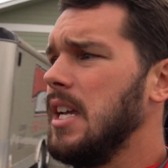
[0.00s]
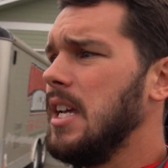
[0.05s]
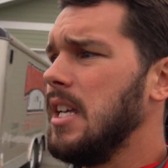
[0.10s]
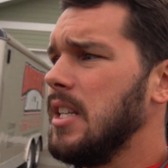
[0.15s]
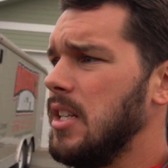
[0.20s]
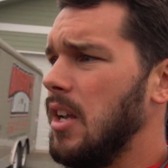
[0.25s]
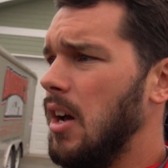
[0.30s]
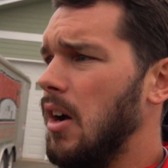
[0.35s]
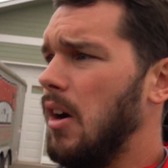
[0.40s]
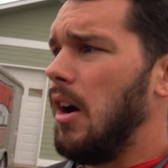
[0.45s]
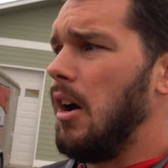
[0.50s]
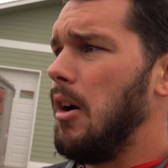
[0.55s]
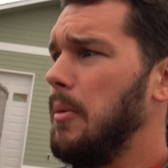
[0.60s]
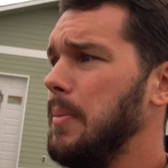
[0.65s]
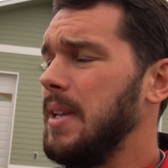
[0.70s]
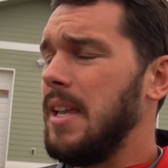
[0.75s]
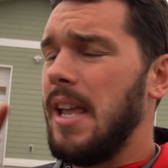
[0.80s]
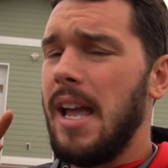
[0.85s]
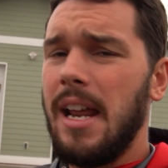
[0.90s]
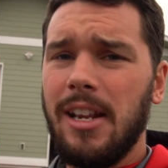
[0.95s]
So I'll
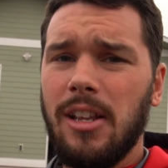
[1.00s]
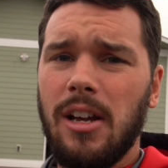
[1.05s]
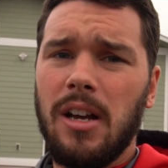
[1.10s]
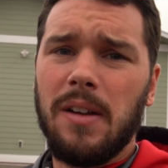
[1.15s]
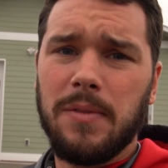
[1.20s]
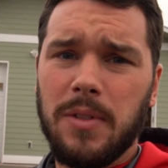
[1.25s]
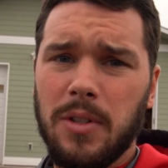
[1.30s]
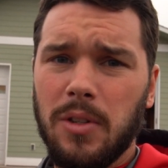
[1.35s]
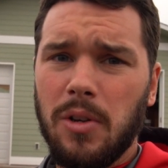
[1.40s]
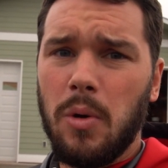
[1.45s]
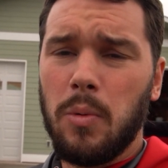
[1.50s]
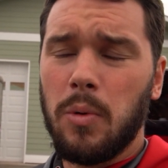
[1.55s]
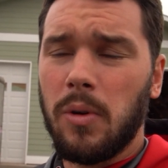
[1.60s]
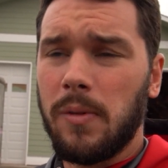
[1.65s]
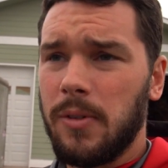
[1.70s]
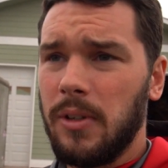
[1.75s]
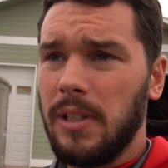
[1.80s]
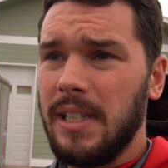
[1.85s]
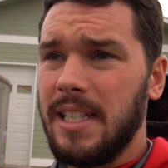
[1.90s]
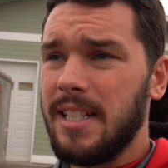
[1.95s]
be heading off to go work
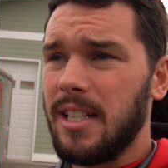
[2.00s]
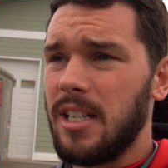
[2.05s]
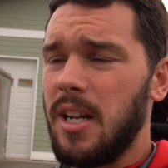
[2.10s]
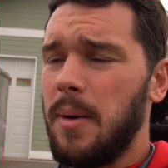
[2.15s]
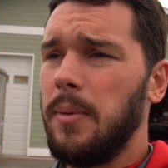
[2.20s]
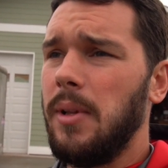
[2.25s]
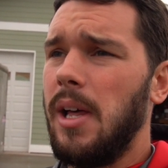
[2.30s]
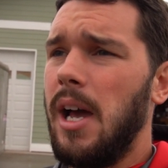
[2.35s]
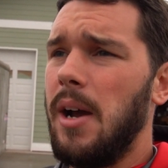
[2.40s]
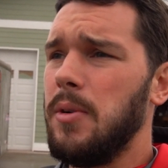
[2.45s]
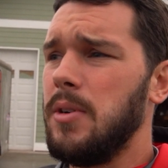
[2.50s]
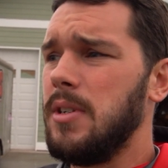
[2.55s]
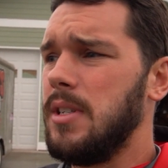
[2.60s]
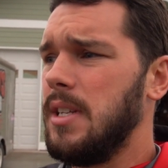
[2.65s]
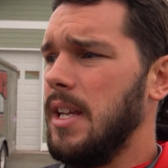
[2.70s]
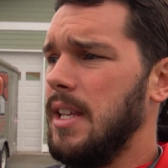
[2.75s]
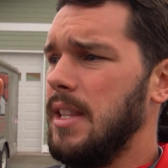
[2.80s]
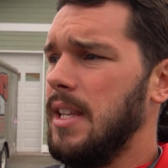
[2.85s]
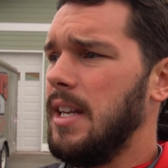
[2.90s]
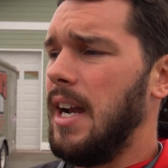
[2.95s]
for at least a couple hours,
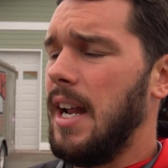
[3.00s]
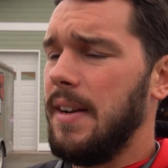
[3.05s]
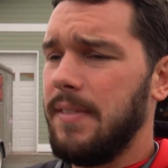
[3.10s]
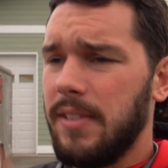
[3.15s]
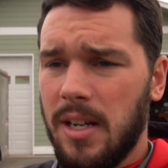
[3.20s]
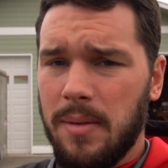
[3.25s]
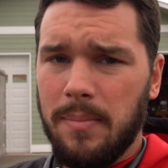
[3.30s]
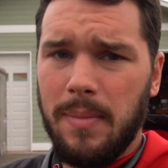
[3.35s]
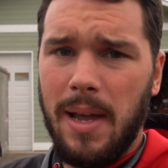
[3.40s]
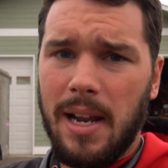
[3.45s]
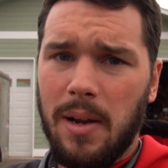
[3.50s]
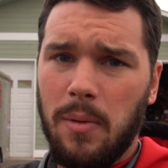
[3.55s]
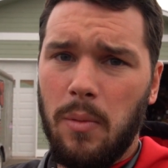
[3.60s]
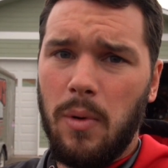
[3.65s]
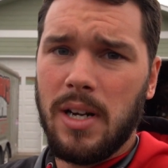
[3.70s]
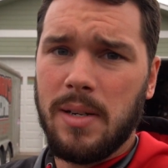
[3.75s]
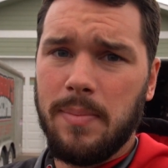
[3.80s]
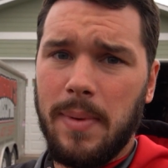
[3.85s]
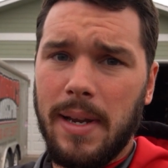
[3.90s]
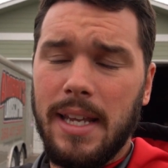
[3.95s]
and then I have to come back and
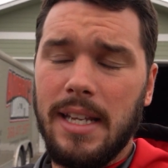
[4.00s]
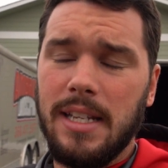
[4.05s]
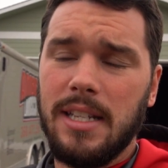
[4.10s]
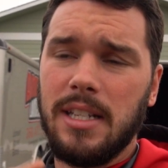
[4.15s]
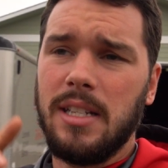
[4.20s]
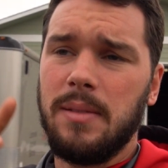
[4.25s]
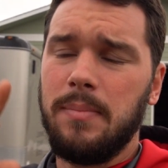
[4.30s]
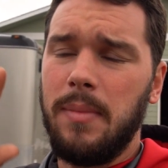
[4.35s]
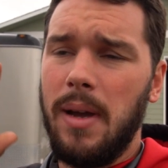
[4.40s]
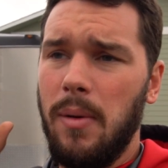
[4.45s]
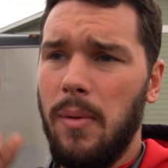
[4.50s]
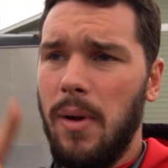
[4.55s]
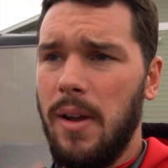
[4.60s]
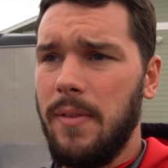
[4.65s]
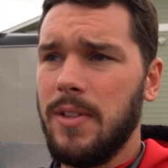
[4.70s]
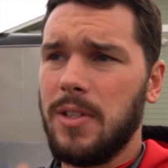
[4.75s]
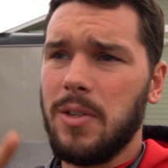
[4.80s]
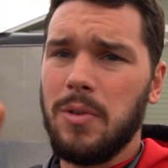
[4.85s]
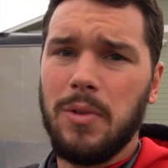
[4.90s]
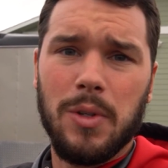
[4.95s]
watch my kids because my wife
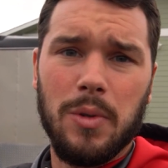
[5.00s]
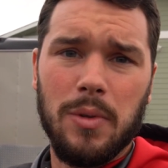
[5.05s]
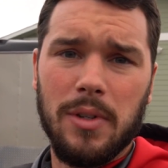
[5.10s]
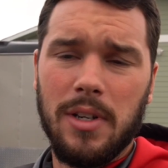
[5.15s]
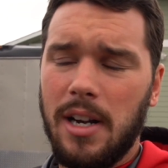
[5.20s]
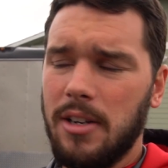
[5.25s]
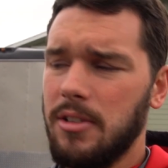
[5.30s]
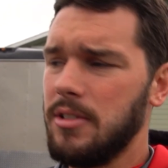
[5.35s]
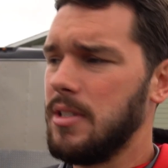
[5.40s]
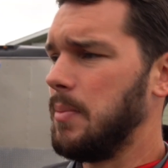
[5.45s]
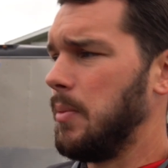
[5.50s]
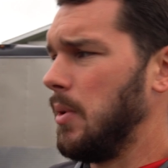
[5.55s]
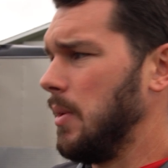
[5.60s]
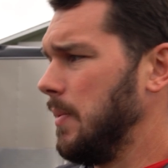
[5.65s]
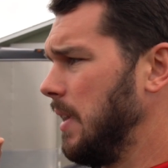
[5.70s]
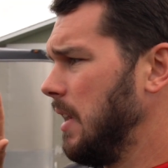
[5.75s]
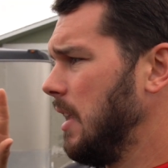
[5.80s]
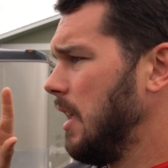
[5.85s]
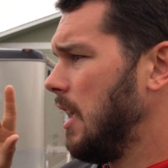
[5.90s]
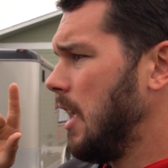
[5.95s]
is going to a doctor's
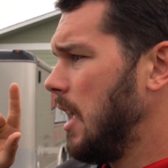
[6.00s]
appointment.